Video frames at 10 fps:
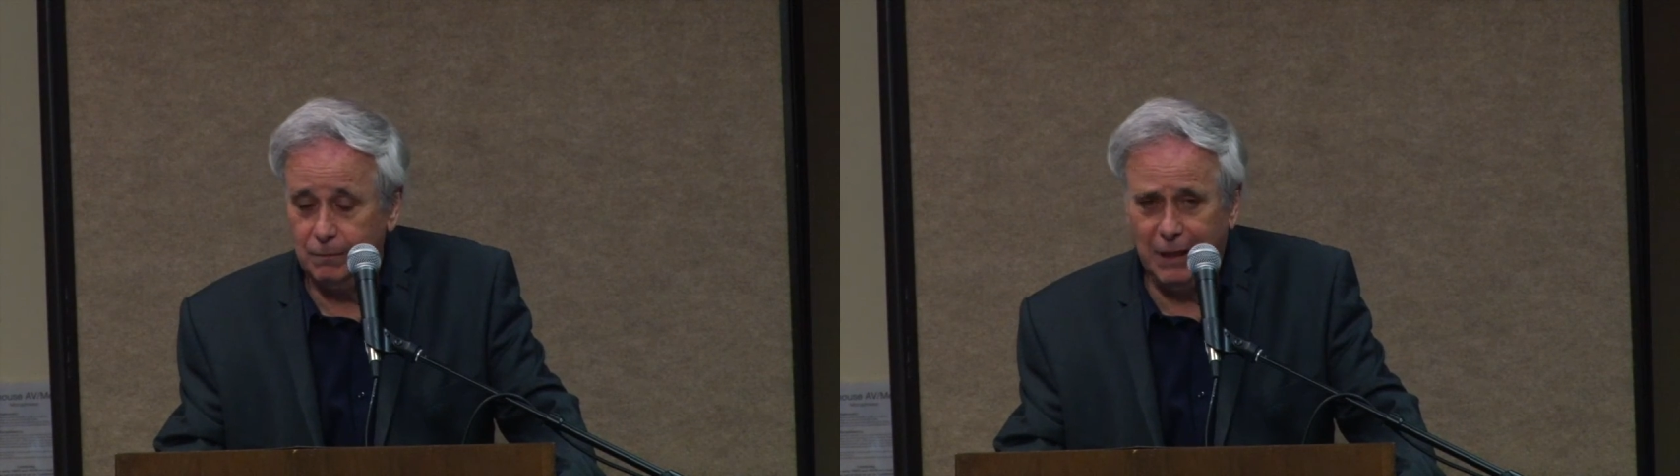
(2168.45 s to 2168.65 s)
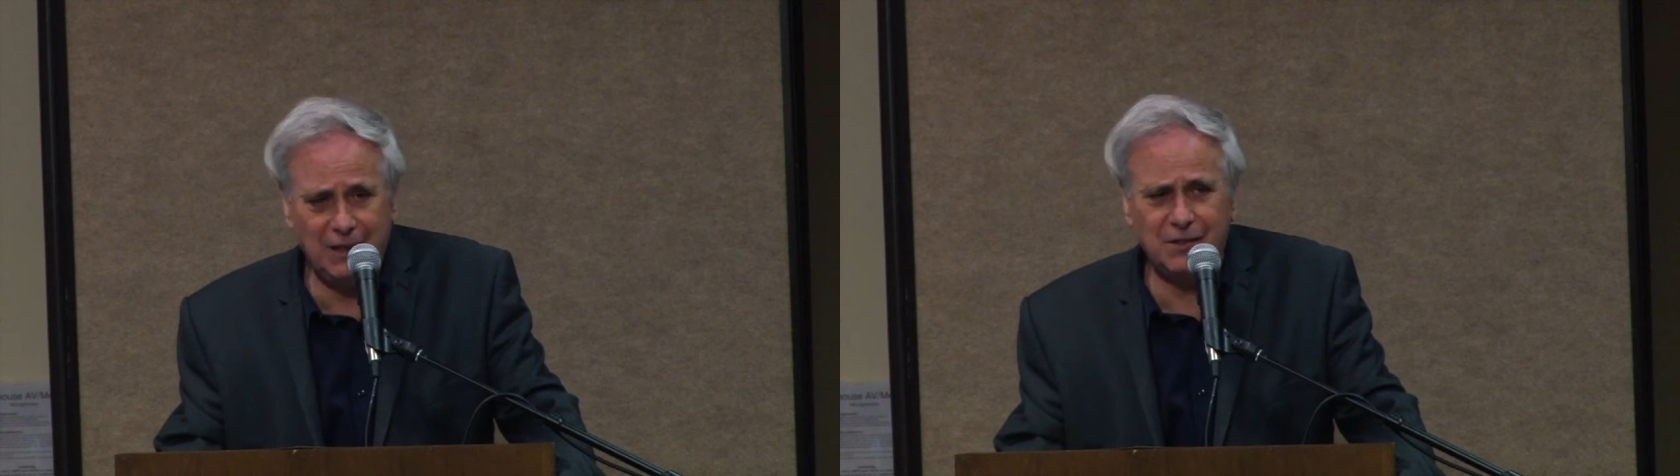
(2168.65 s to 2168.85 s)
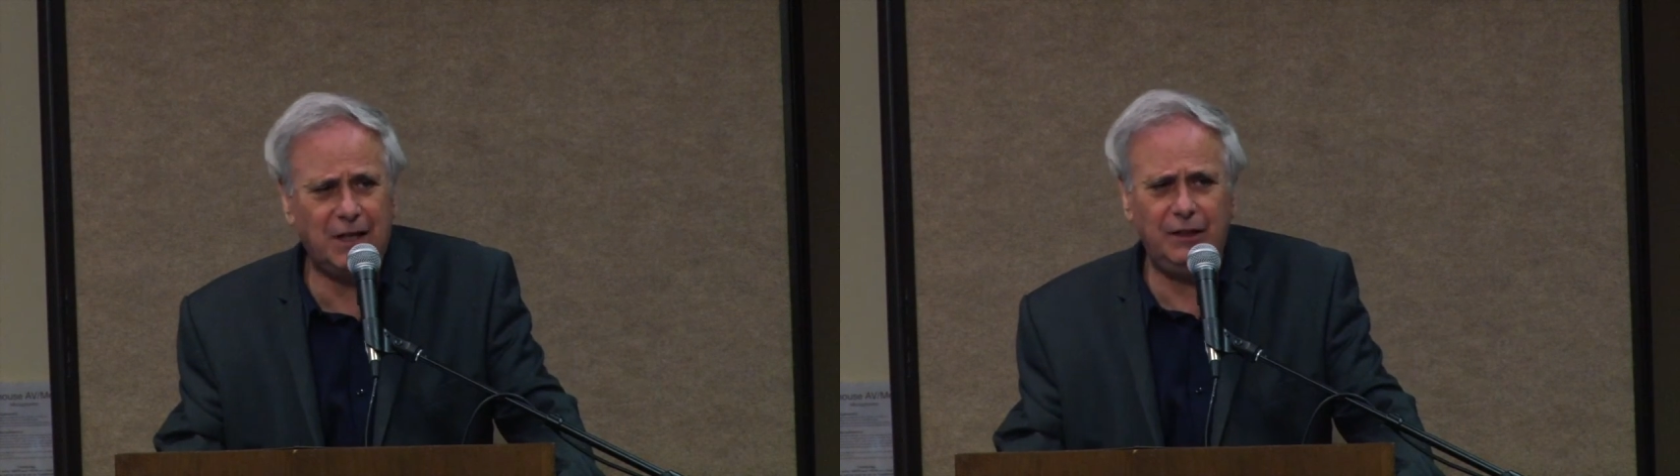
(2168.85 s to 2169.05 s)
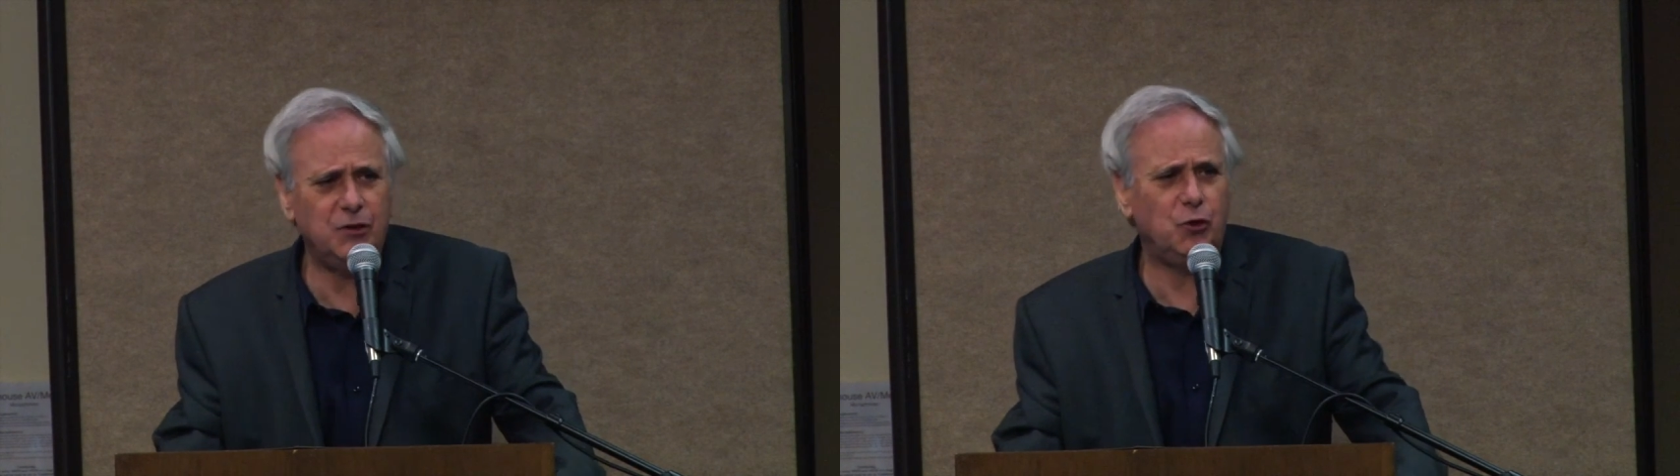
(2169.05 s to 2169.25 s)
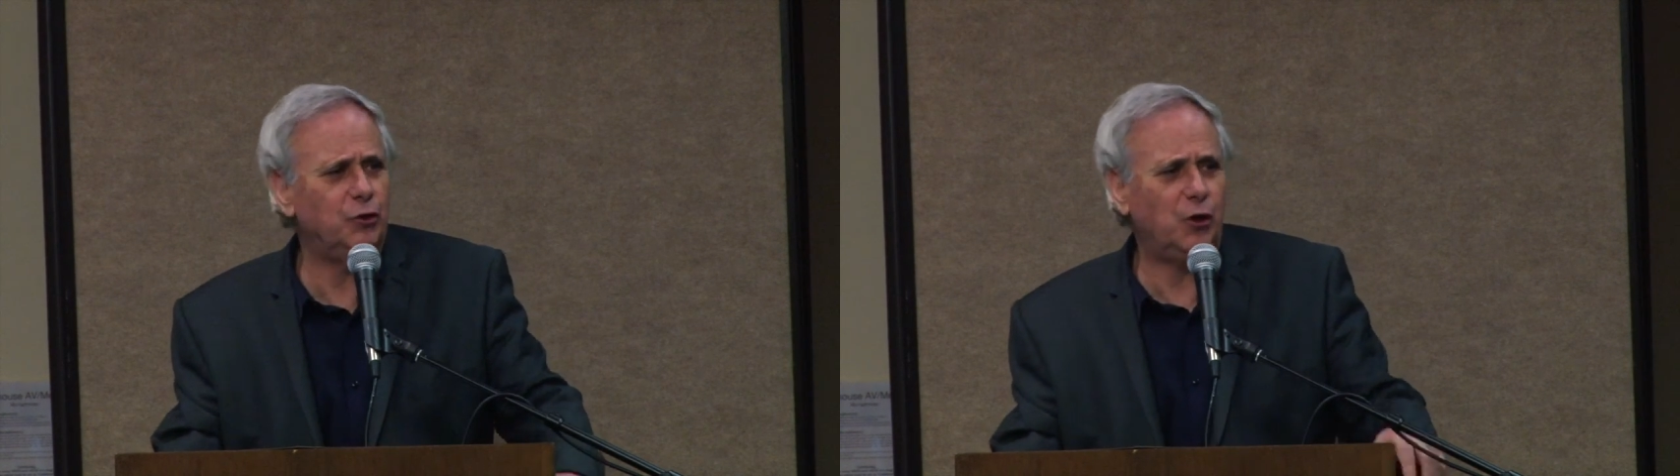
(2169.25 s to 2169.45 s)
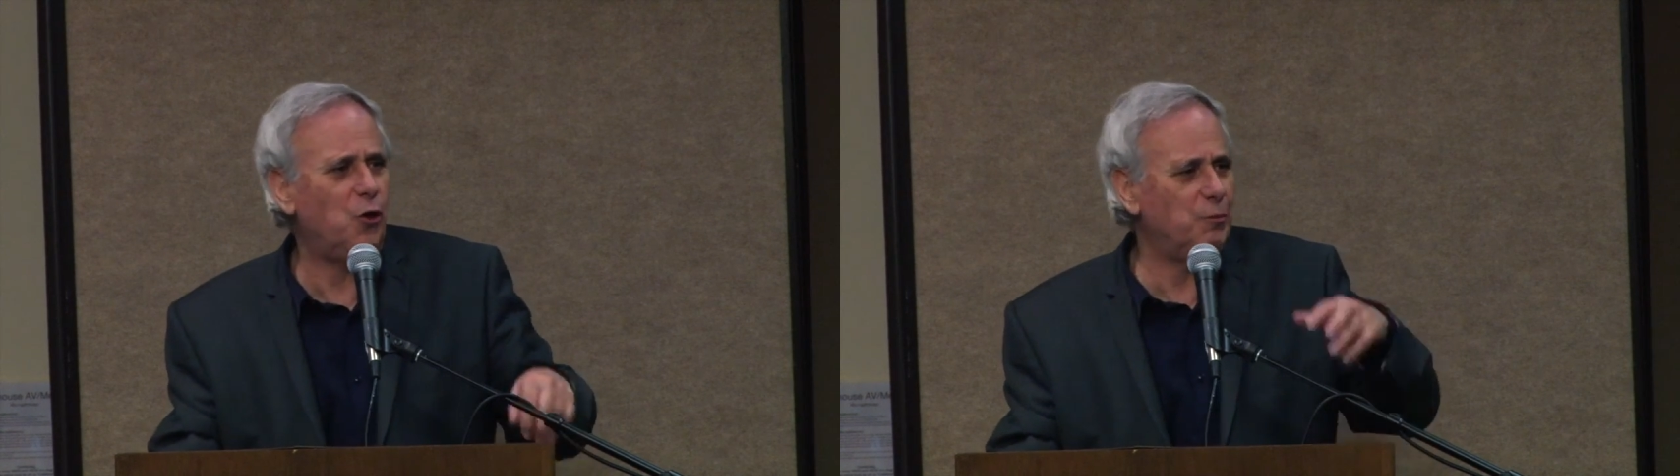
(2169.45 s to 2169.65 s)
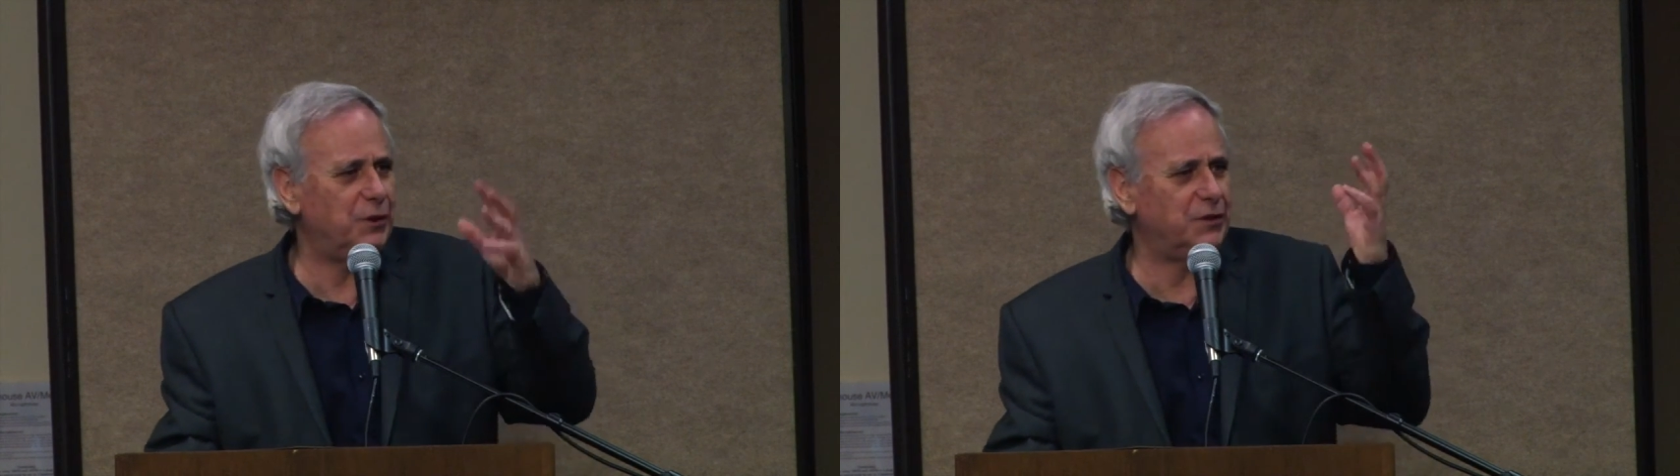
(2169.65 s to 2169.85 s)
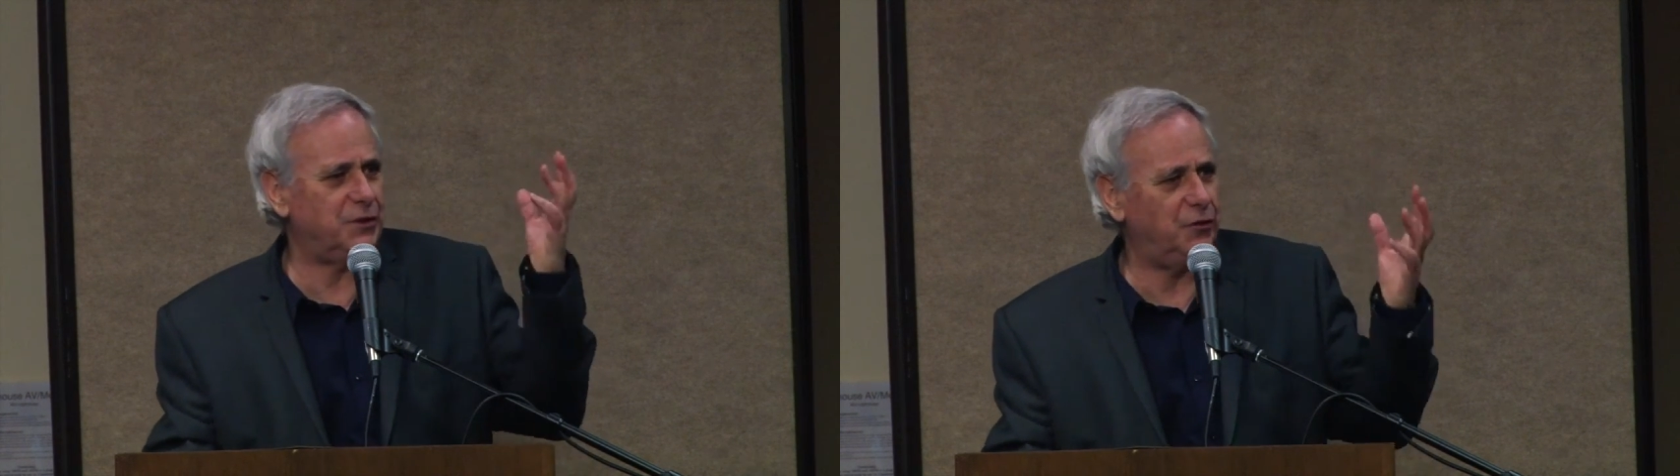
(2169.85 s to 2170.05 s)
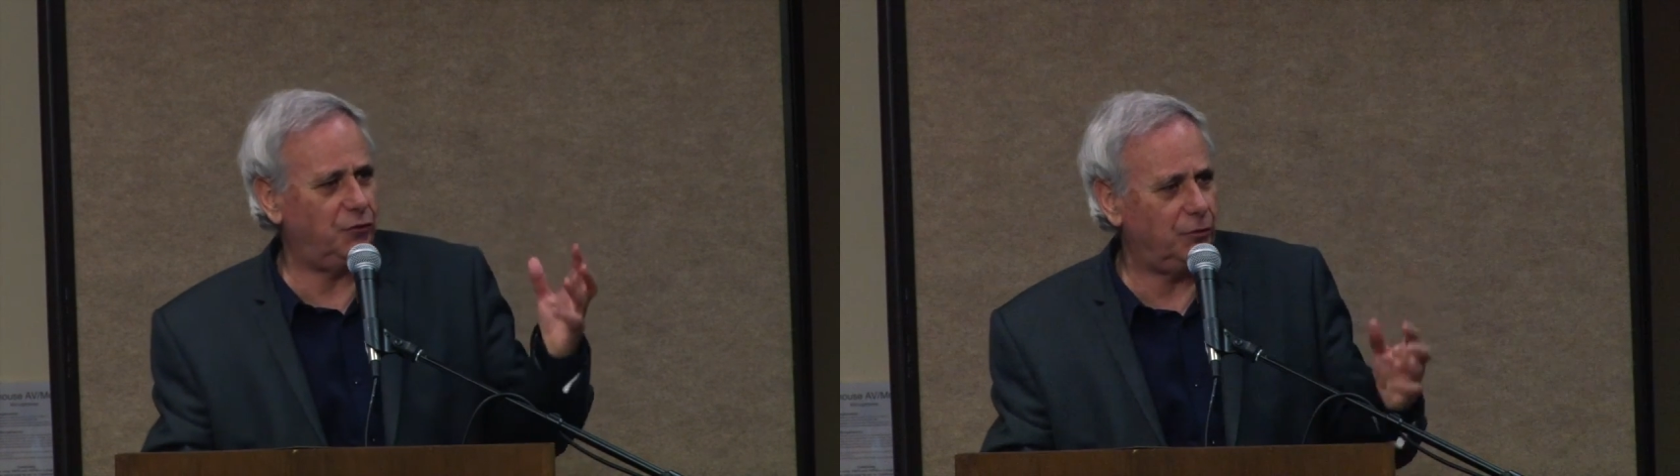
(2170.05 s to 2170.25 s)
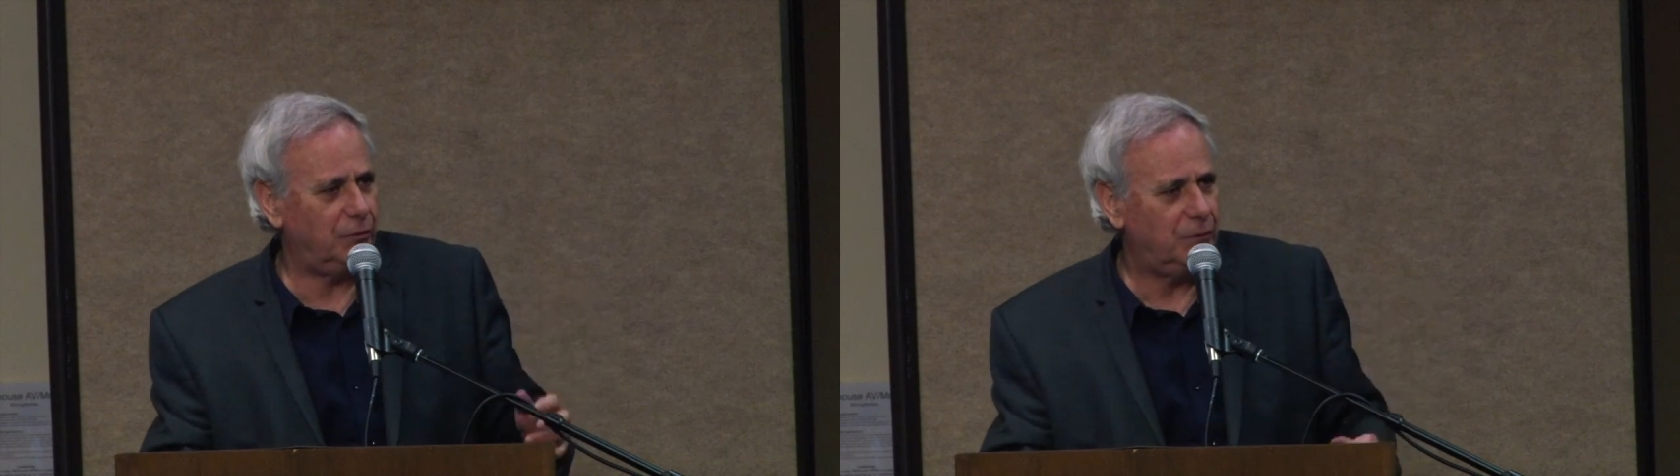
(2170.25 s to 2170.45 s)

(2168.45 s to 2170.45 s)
Palestine is not a complex issue.